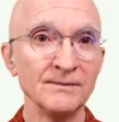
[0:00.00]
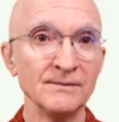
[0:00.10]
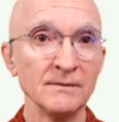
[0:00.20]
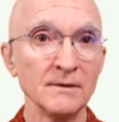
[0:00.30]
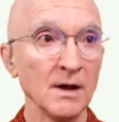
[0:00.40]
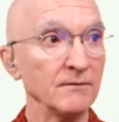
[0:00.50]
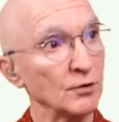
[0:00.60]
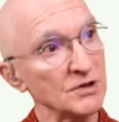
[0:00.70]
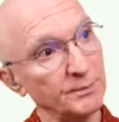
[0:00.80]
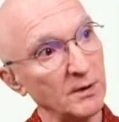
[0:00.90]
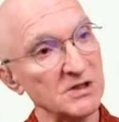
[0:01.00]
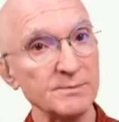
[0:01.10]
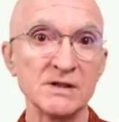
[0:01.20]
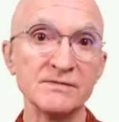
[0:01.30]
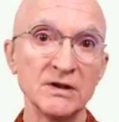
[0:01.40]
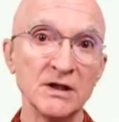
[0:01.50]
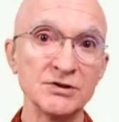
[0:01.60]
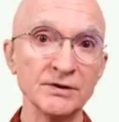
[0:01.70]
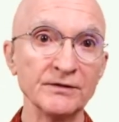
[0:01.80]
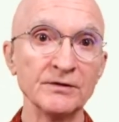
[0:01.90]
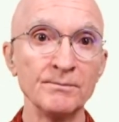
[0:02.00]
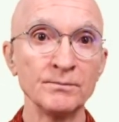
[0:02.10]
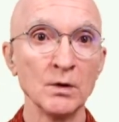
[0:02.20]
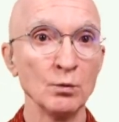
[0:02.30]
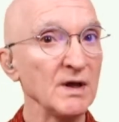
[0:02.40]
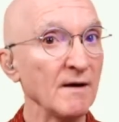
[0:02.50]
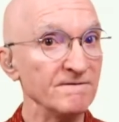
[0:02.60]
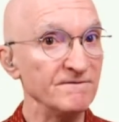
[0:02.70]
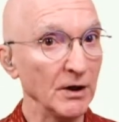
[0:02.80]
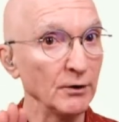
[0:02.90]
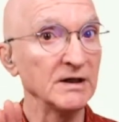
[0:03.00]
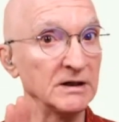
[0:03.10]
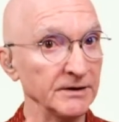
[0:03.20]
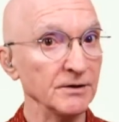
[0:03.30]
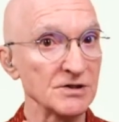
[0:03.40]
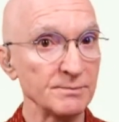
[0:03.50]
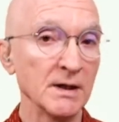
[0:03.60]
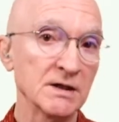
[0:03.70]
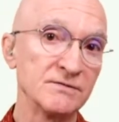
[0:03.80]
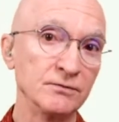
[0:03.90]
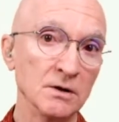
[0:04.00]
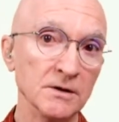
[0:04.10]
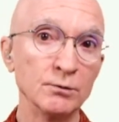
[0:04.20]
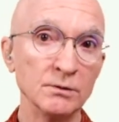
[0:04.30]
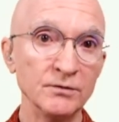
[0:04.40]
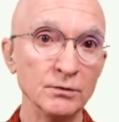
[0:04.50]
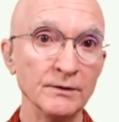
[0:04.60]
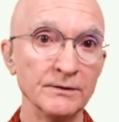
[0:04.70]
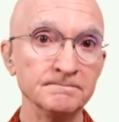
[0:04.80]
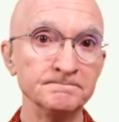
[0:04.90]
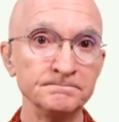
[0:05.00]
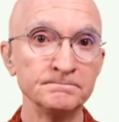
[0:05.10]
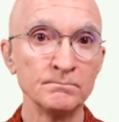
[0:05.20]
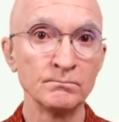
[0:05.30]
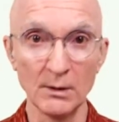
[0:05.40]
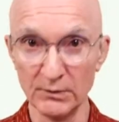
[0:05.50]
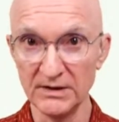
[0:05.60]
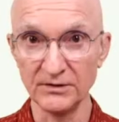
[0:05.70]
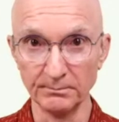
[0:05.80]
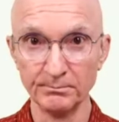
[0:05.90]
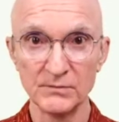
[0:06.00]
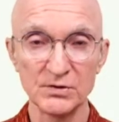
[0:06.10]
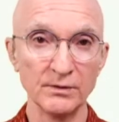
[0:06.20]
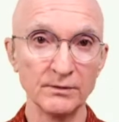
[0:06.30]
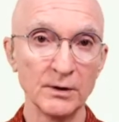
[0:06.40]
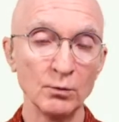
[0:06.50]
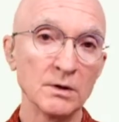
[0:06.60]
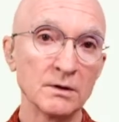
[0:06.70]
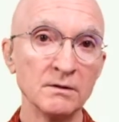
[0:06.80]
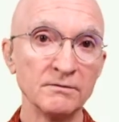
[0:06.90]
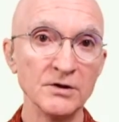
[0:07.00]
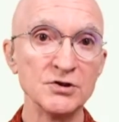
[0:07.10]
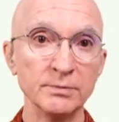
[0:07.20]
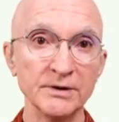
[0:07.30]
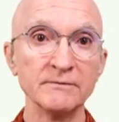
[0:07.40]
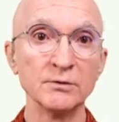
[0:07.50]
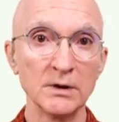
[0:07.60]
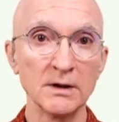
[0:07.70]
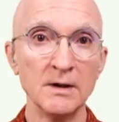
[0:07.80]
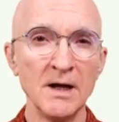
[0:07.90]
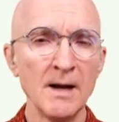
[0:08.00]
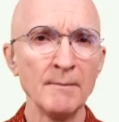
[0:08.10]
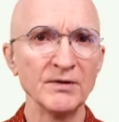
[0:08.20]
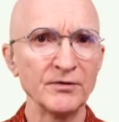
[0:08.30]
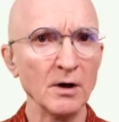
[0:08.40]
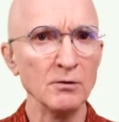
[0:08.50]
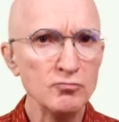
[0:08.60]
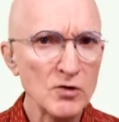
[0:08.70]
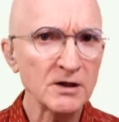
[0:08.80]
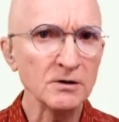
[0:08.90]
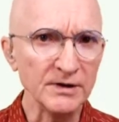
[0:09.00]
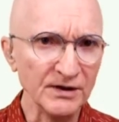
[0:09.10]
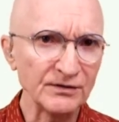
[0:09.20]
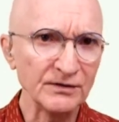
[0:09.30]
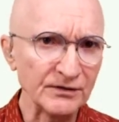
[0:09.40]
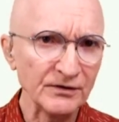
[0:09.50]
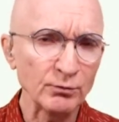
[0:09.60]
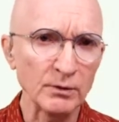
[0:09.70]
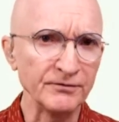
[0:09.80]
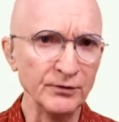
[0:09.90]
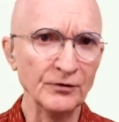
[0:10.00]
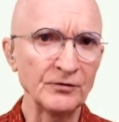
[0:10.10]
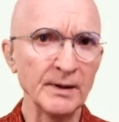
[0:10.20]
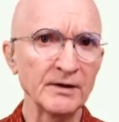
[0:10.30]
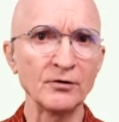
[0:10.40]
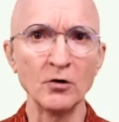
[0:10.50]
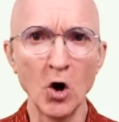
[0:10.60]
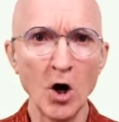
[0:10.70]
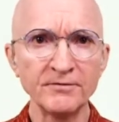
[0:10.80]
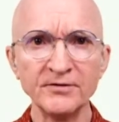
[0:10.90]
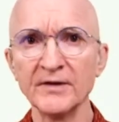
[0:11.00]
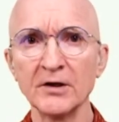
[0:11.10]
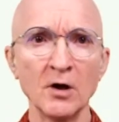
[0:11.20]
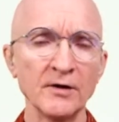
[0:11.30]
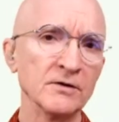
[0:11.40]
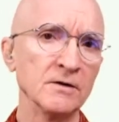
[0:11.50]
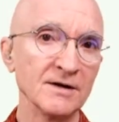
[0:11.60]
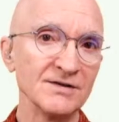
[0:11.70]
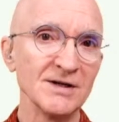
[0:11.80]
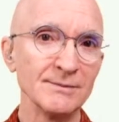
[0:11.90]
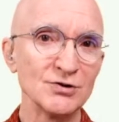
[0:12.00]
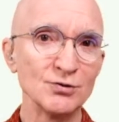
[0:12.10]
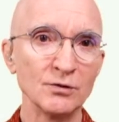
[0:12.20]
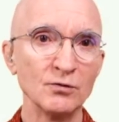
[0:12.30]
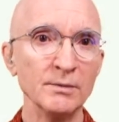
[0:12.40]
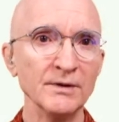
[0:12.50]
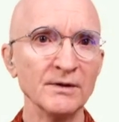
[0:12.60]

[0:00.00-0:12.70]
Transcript: And of course, product specifications. We have very clear specs for our liquid fuels, and we need them so that they work fungibly everywhere. But there are regular instances where fuel specs are off and they cause a lot of damage to equipment.